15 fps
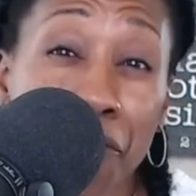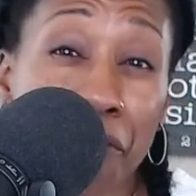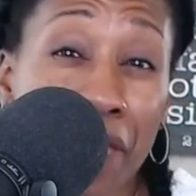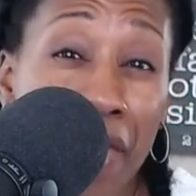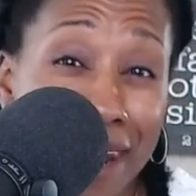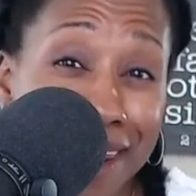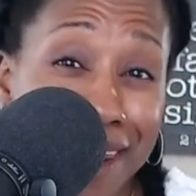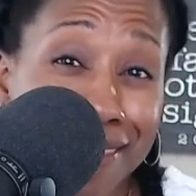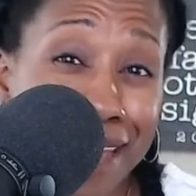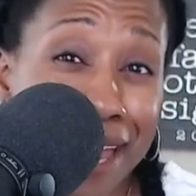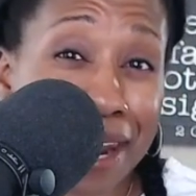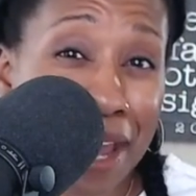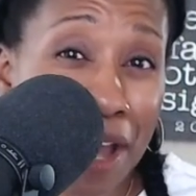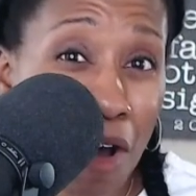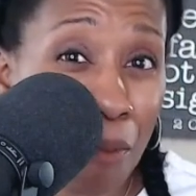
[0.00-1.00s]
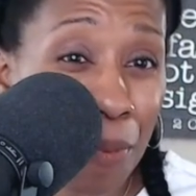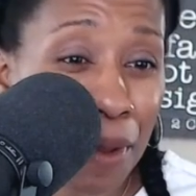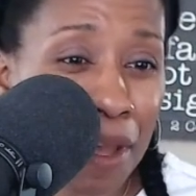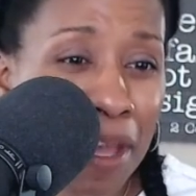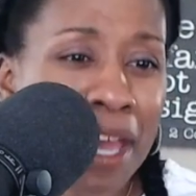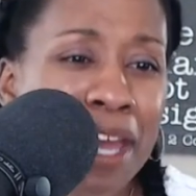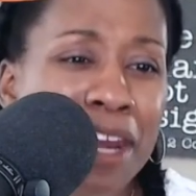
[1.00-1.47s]
of getting that
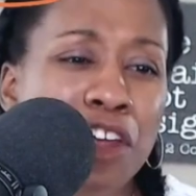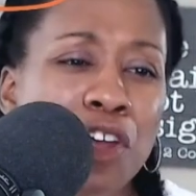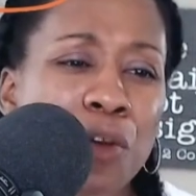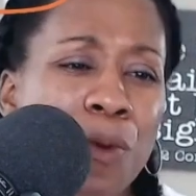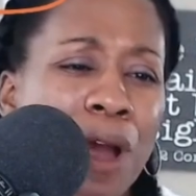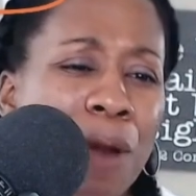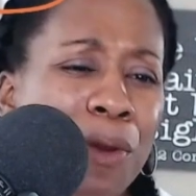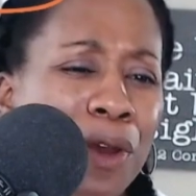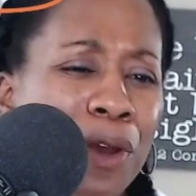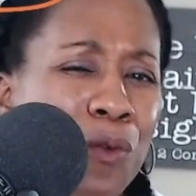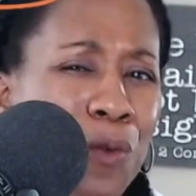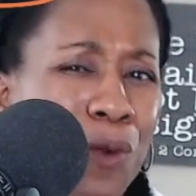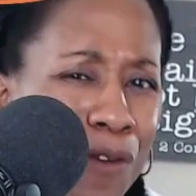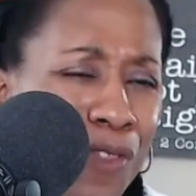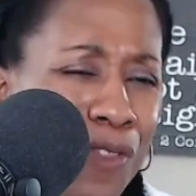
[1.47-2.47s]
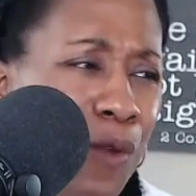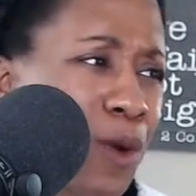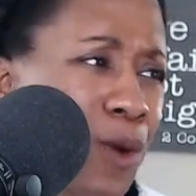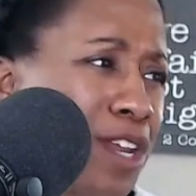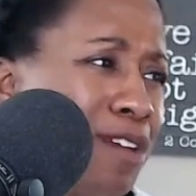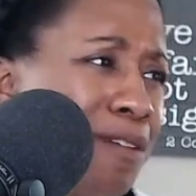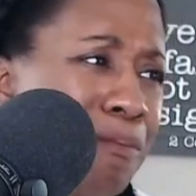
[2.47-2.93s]
help. Now you're probably going, worthy.
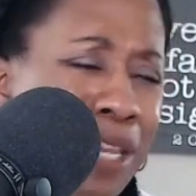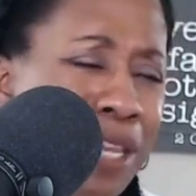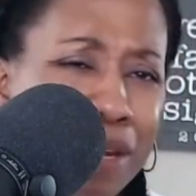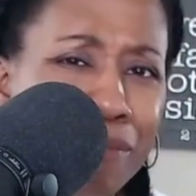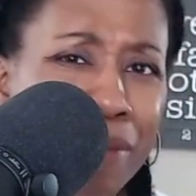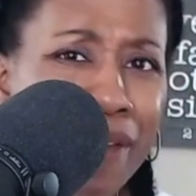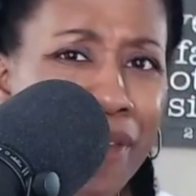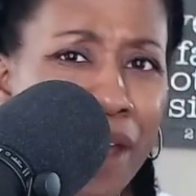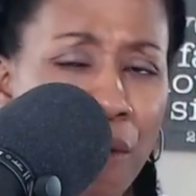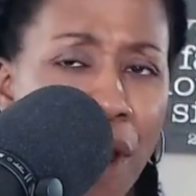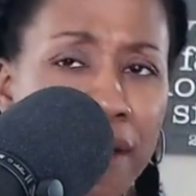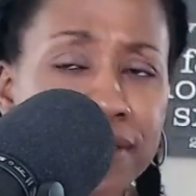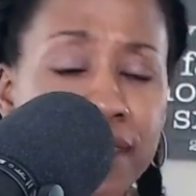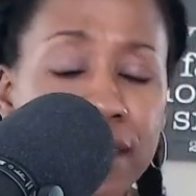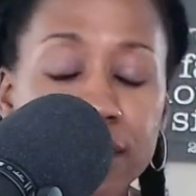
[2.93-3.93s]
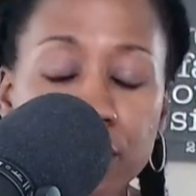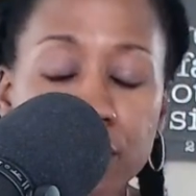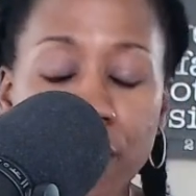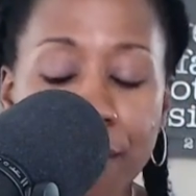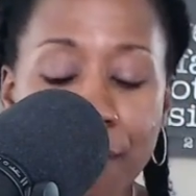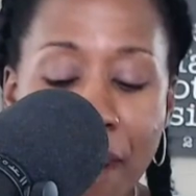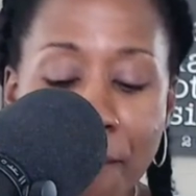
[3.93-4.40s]
What do you mean by that, Roxanne? This
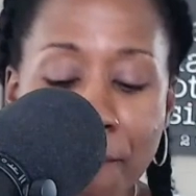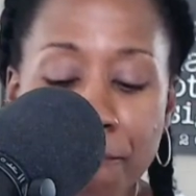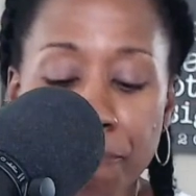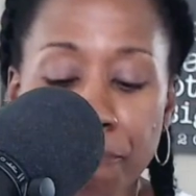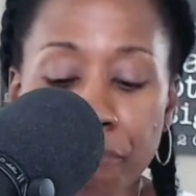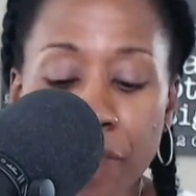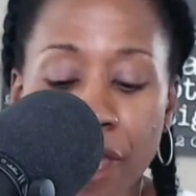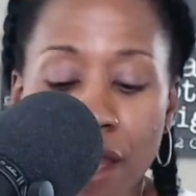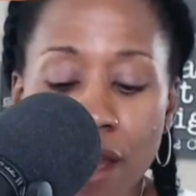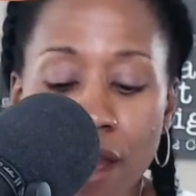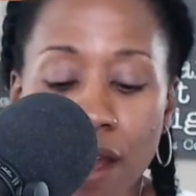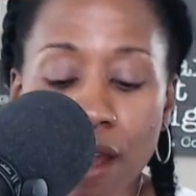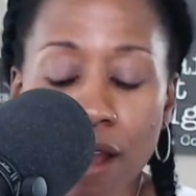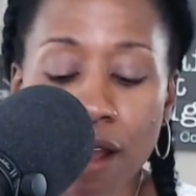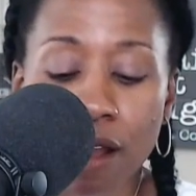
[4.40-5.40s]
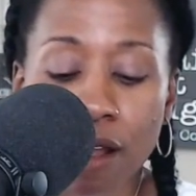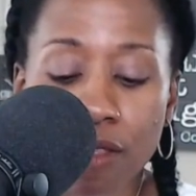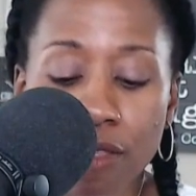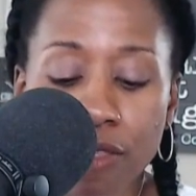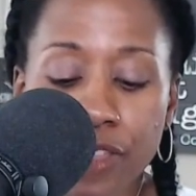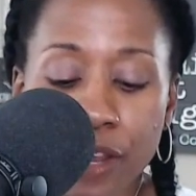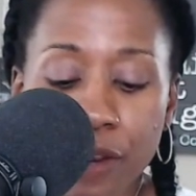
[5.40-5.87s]
is what I mean.
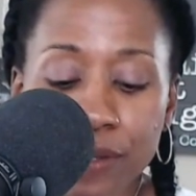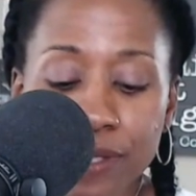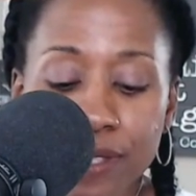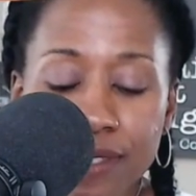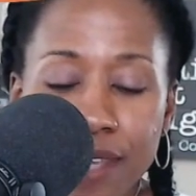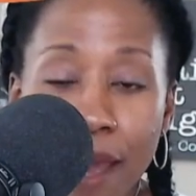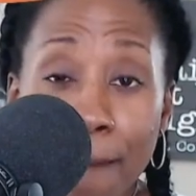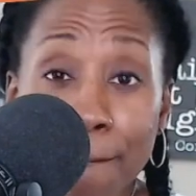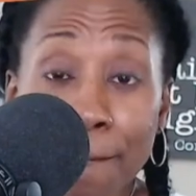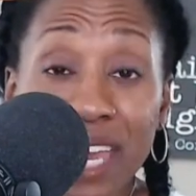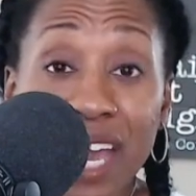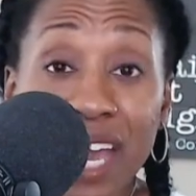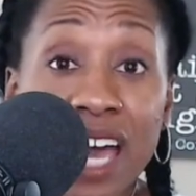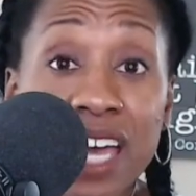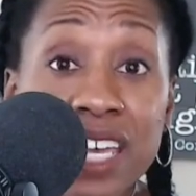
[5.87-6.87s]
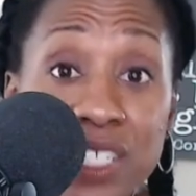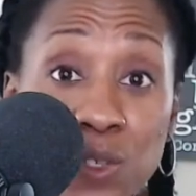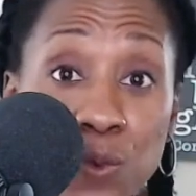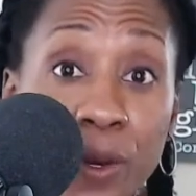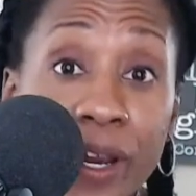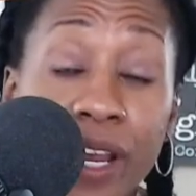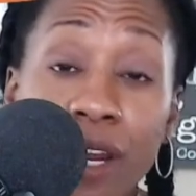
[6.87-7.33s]
There's some,
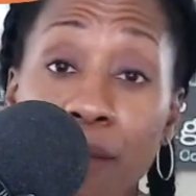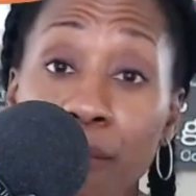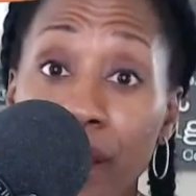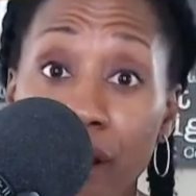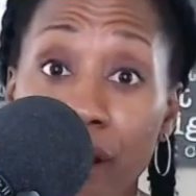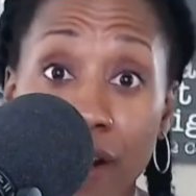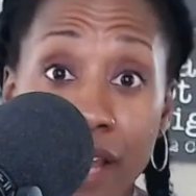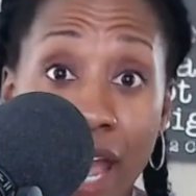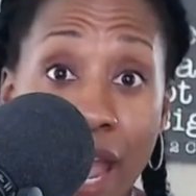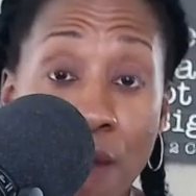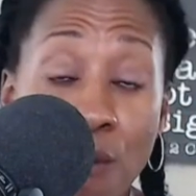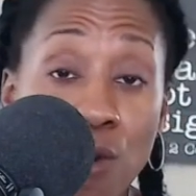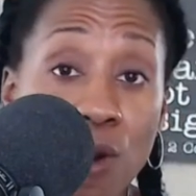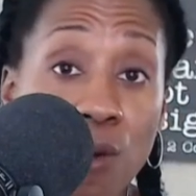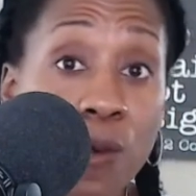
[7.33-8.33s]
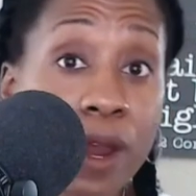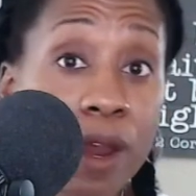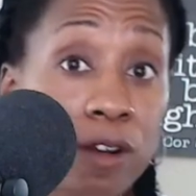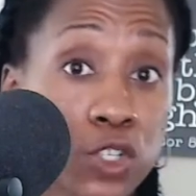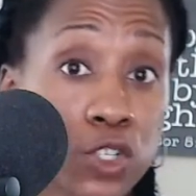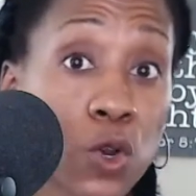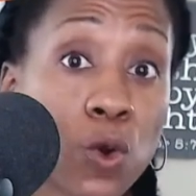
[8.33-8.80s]
because we're in a paradigm where
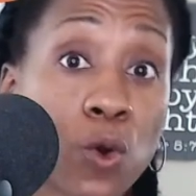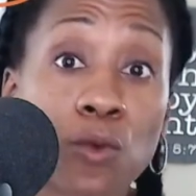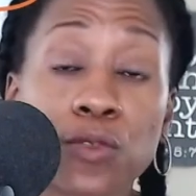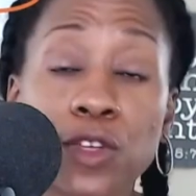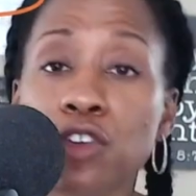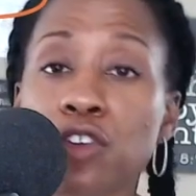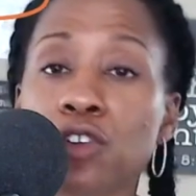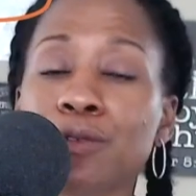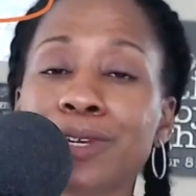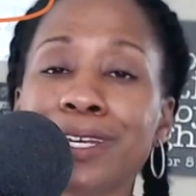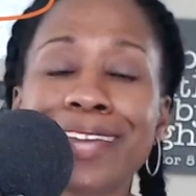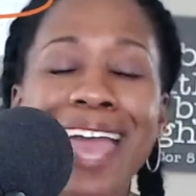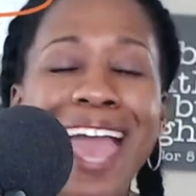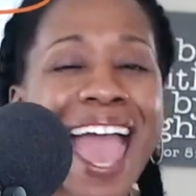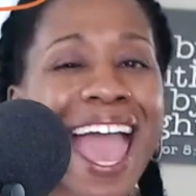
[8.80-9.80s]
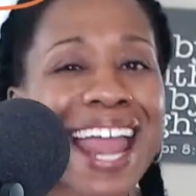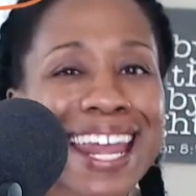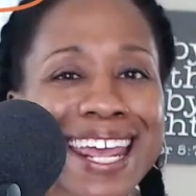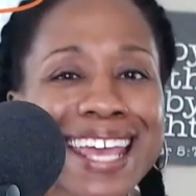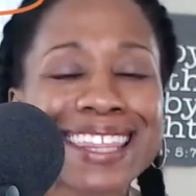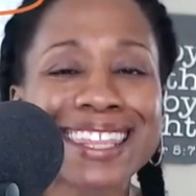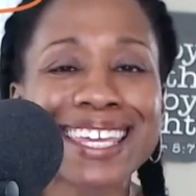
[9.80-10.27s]
we're told that you don't need
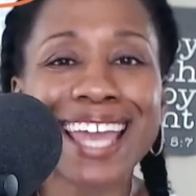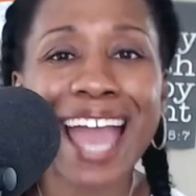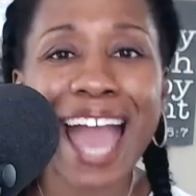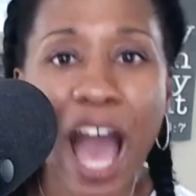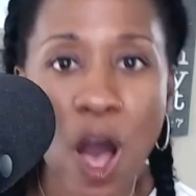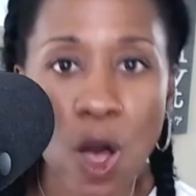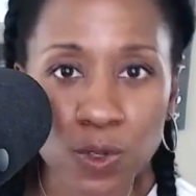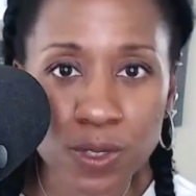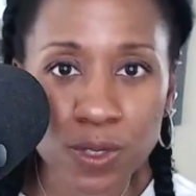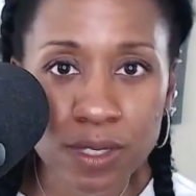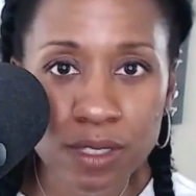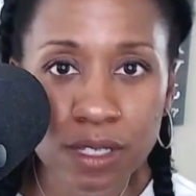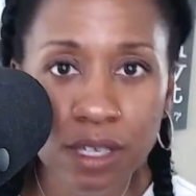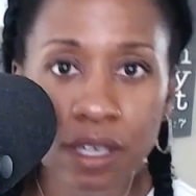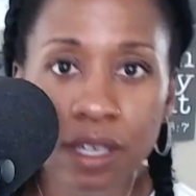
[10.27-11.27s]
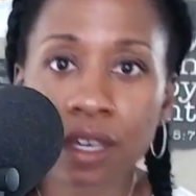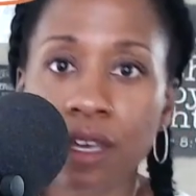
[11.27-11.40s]
anything else